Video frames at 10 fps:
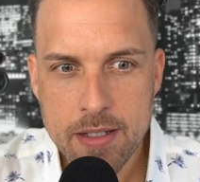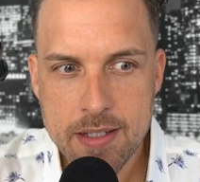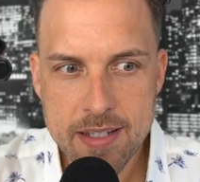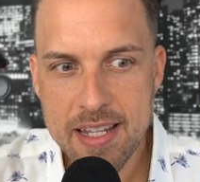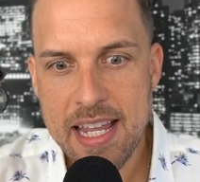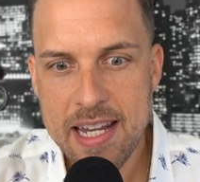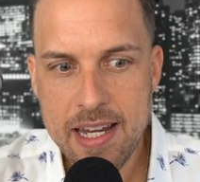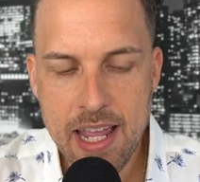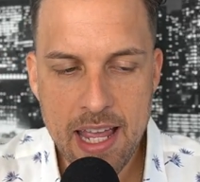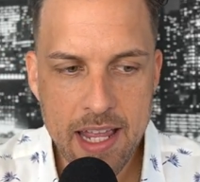
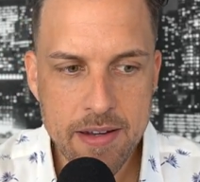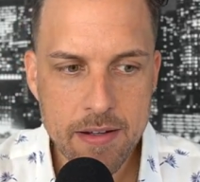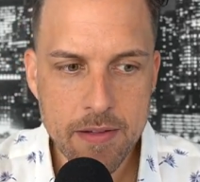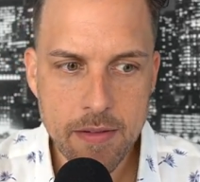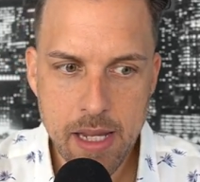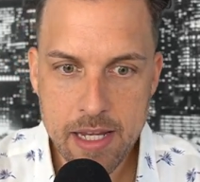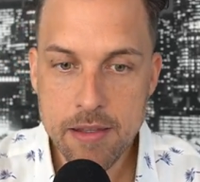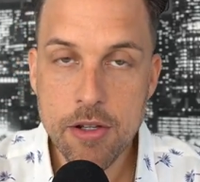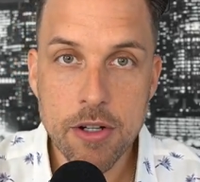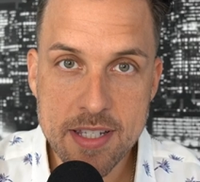skin and
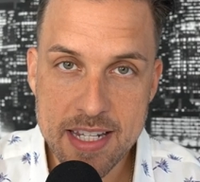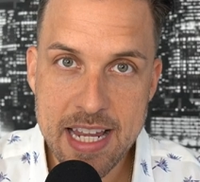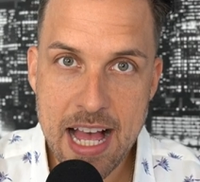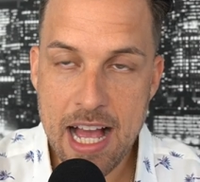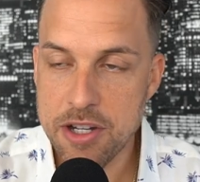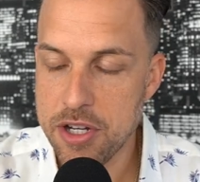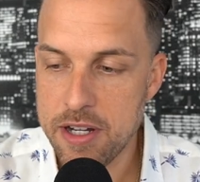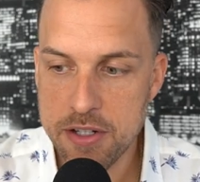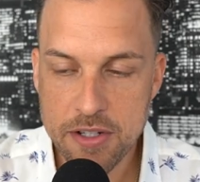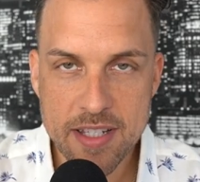in your sillage and
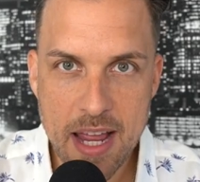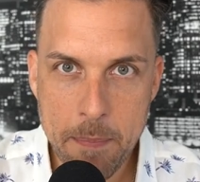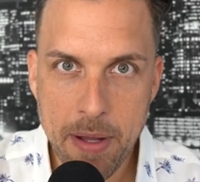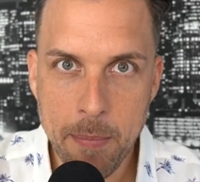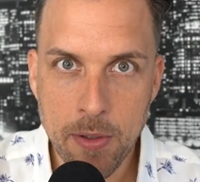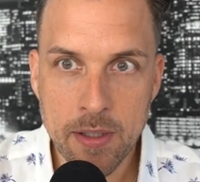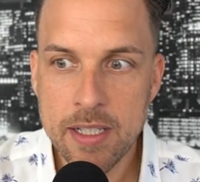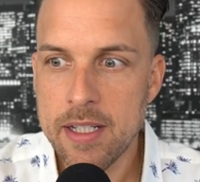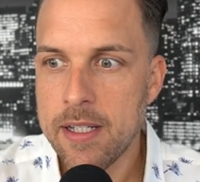in your scent bubble